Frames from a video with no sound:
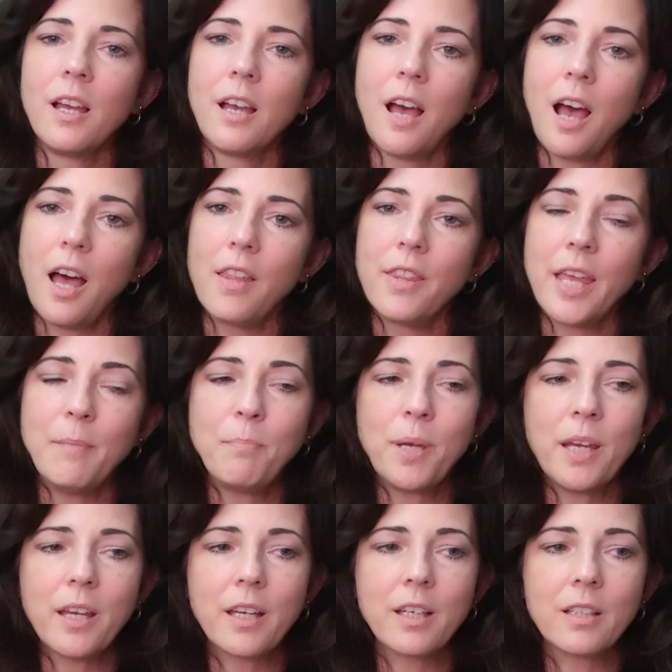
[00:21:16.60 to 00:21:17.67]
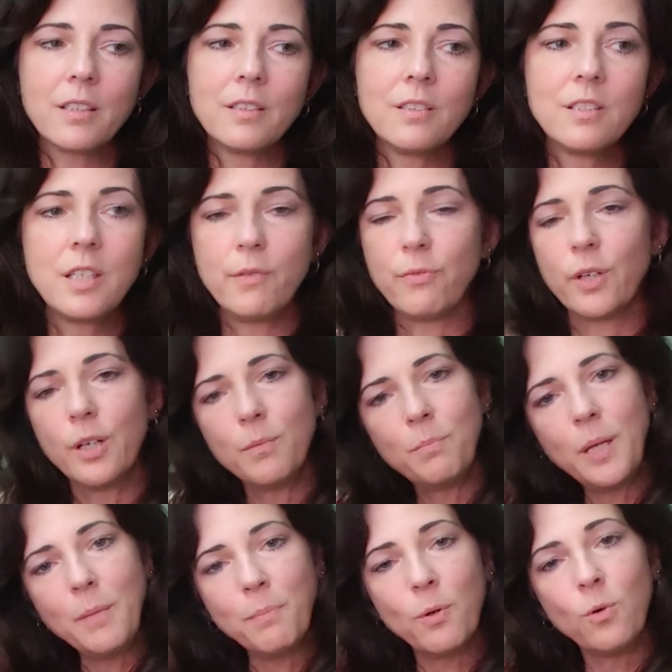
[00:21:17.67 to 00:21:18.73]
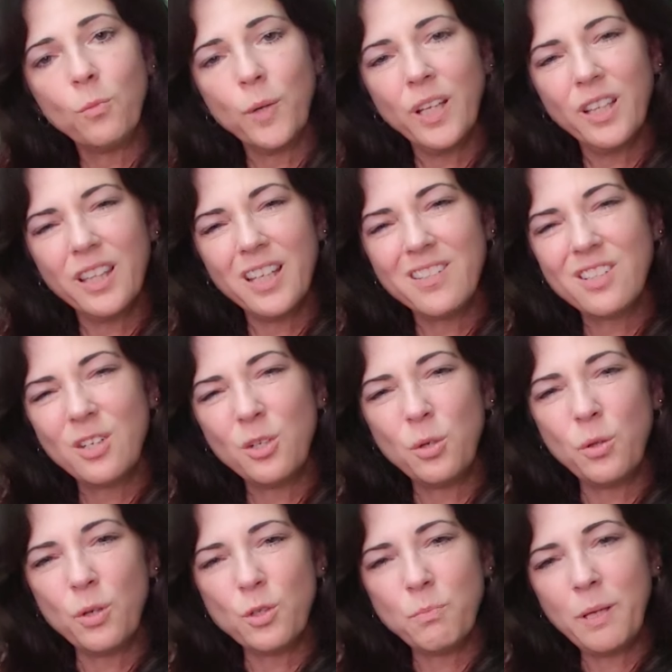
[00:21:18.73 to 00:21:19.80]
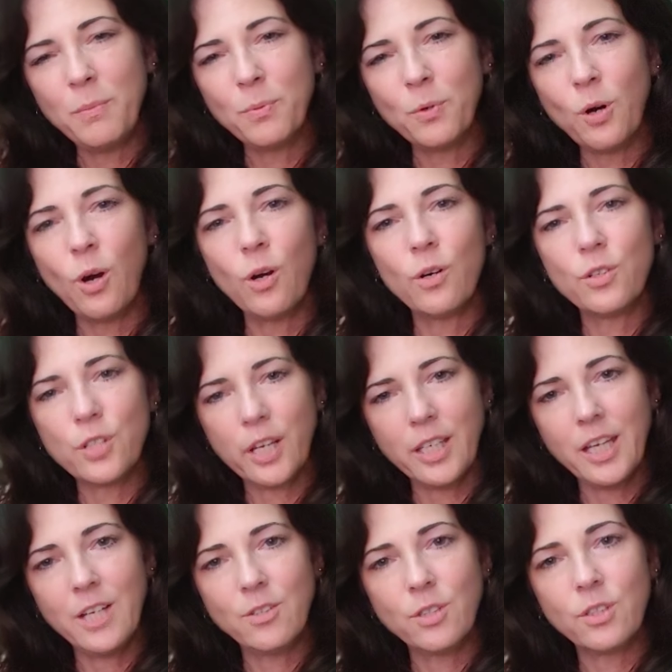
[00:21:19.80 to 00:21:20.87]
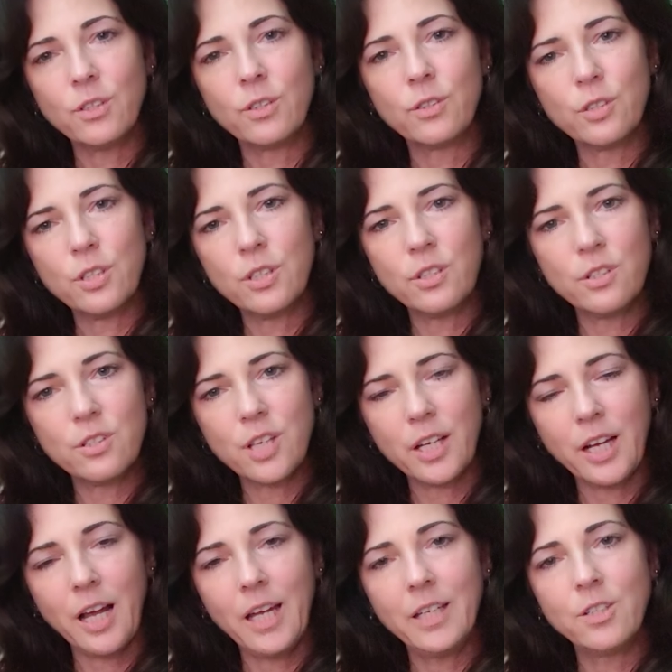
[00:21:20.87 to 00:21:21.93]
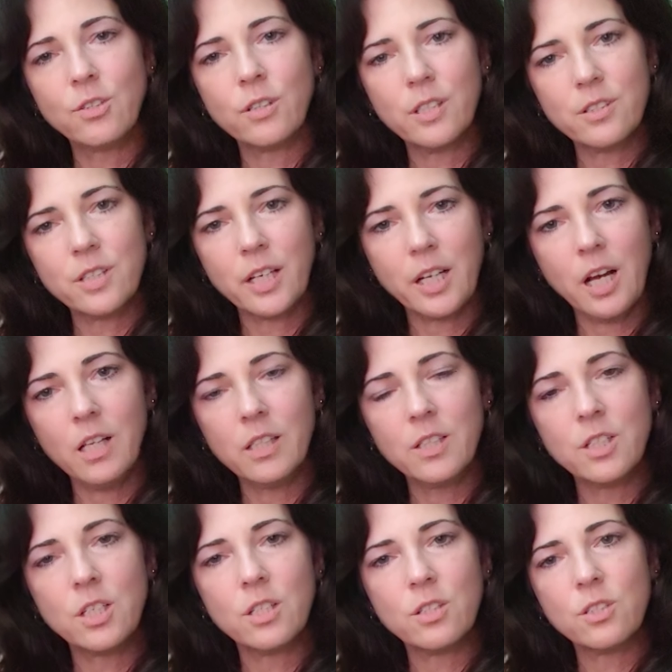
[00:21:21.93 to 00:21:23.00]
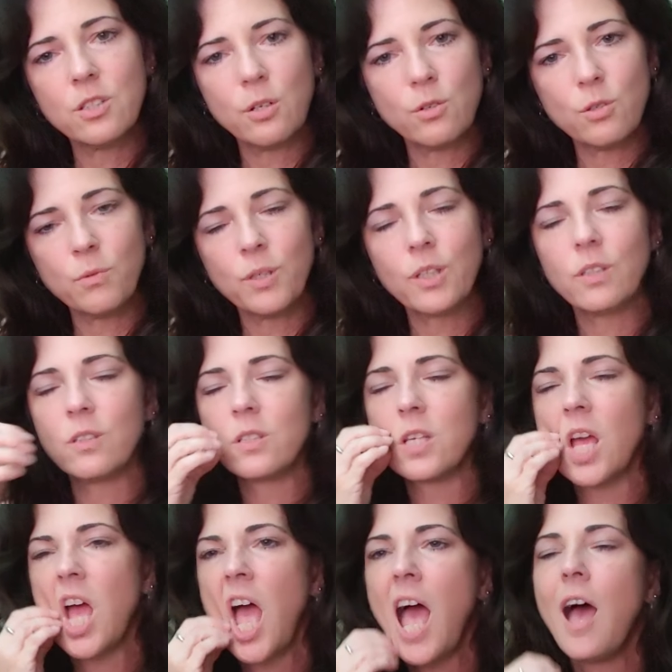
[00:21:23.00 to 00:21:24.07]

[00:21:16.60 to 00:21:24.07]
they pick different people, and we listed who those people are: psychiatric nurses, psychiatrists, psychologists, social workers.